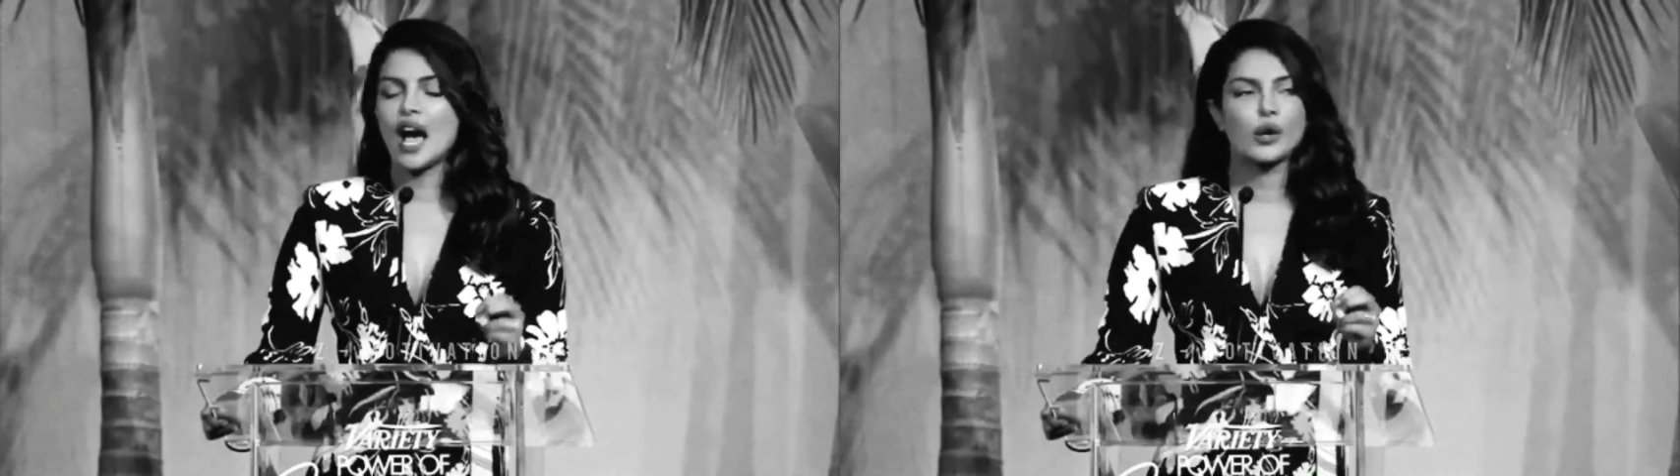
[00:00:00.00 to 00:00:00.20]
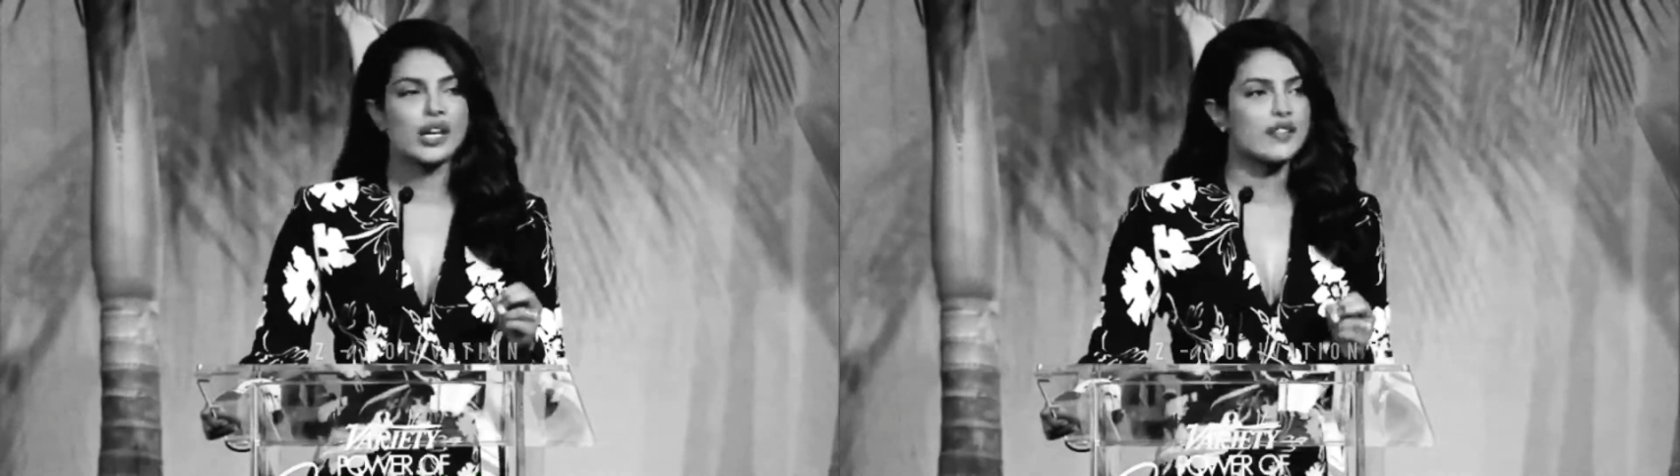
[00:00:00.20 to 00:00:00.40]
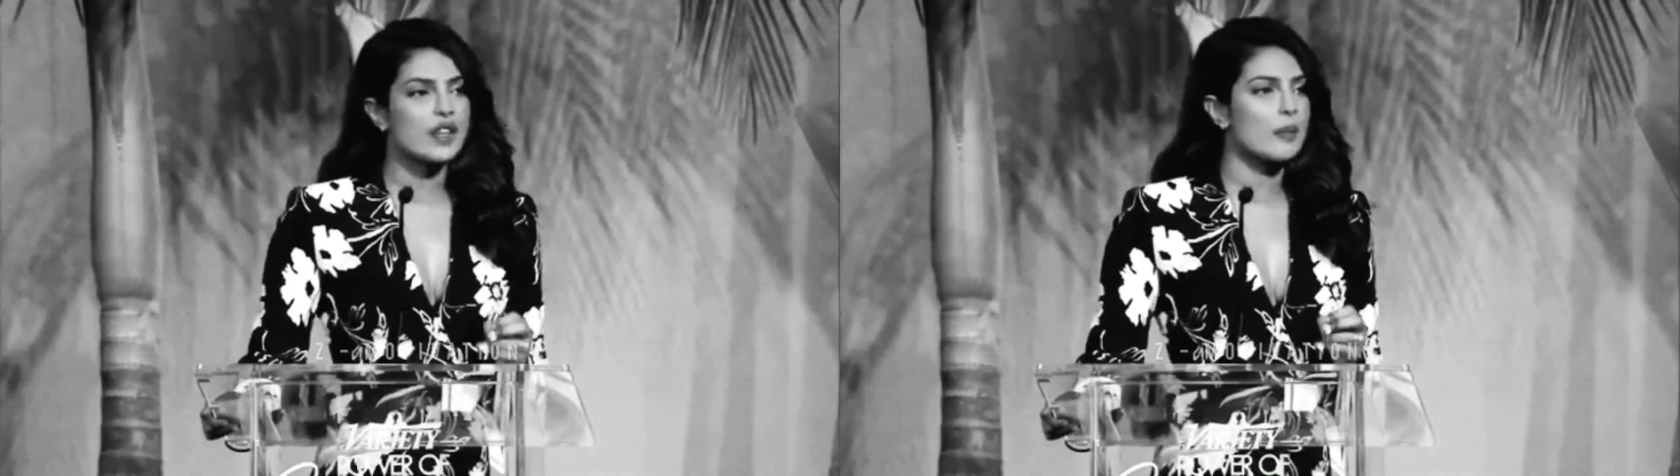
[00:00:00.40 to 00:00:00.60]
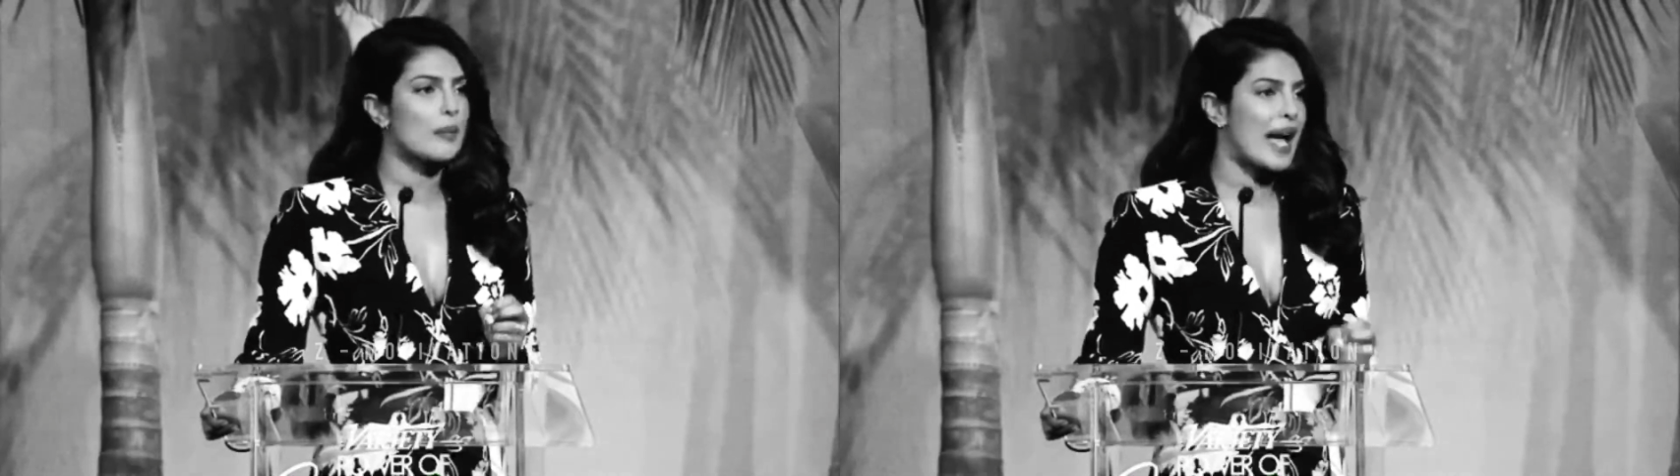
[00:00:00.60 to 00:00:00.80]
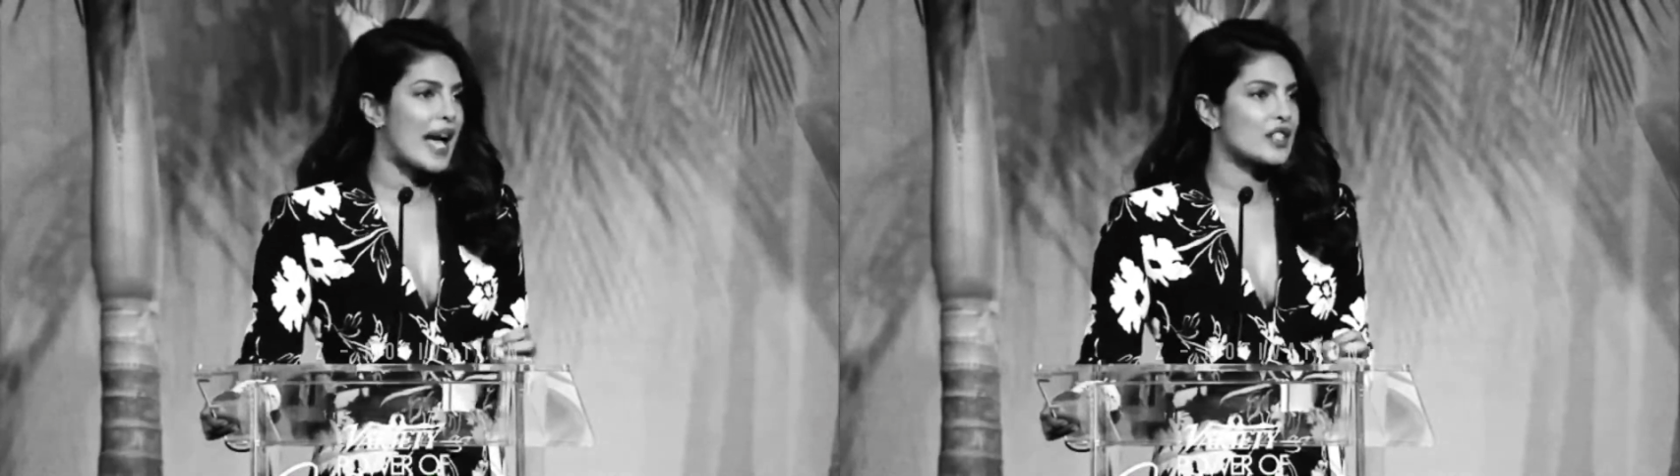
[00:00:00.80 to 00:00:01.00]
giving
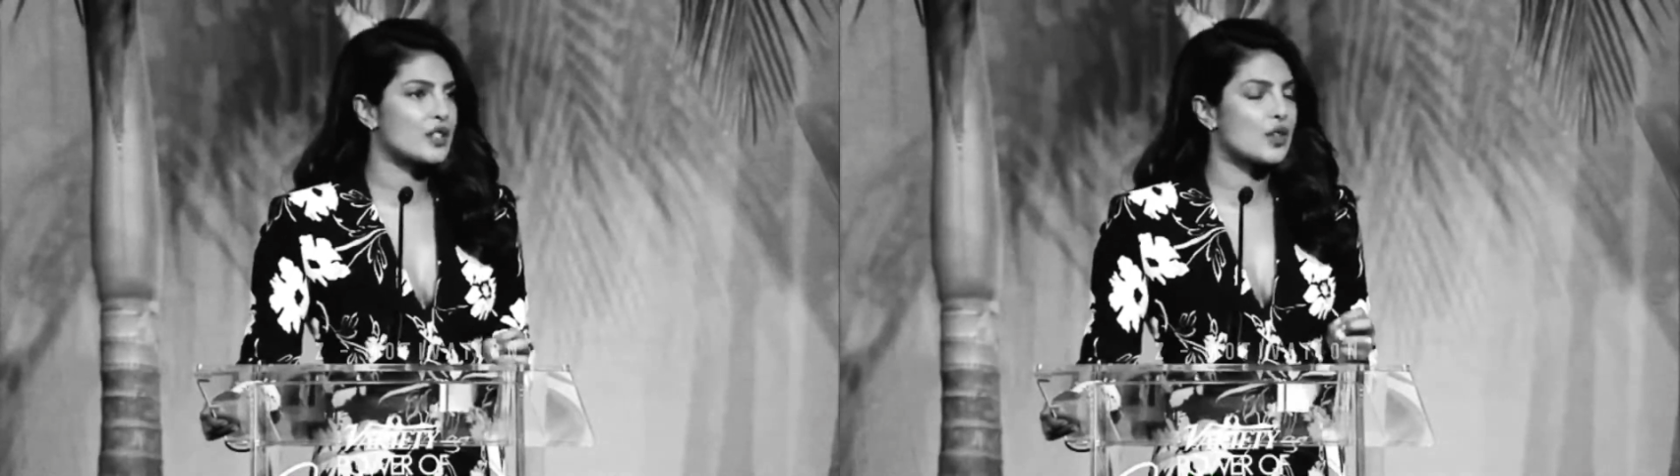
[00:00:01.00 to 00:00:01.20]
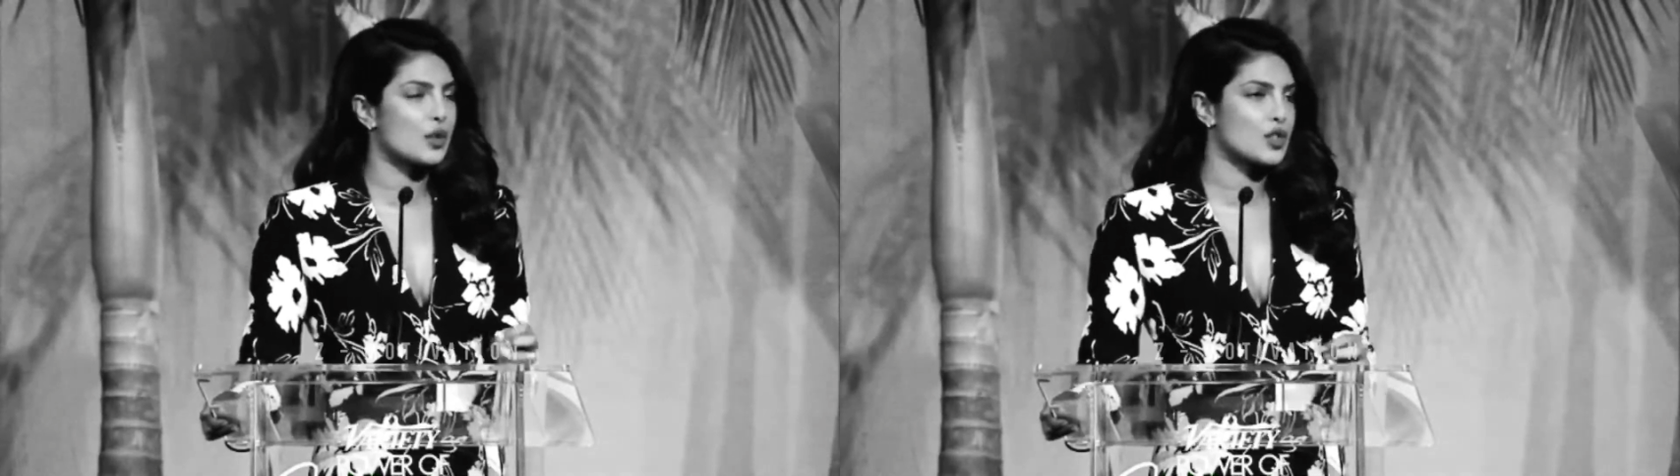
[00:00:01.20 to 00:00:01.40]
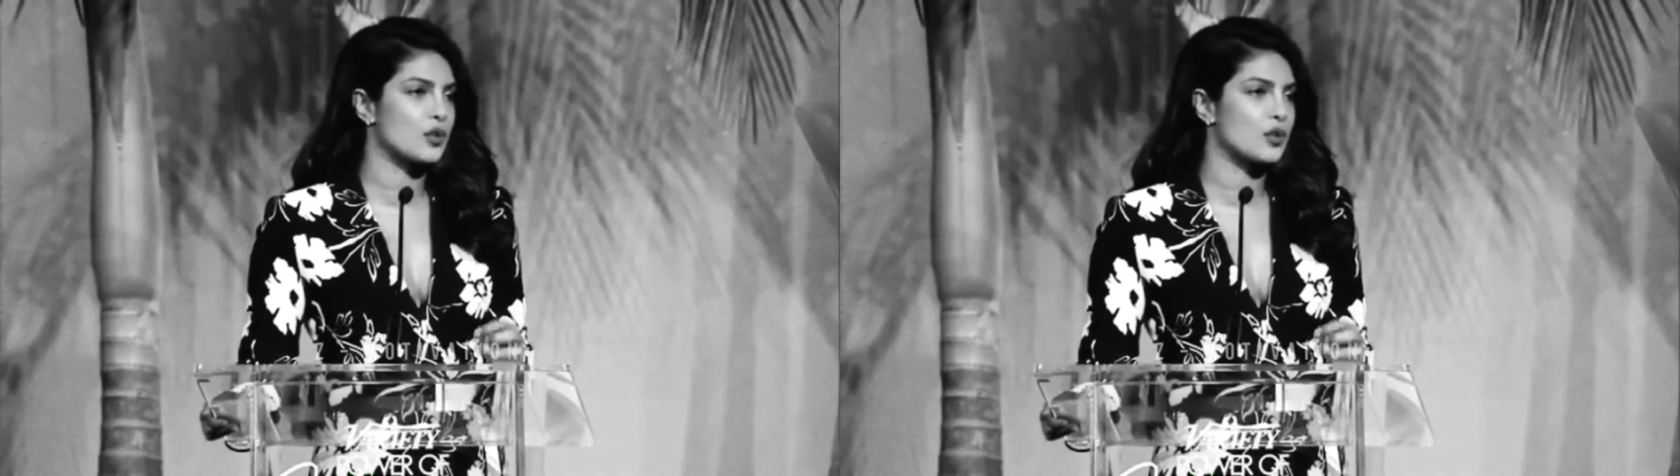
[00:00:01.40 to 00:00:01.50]
back to those who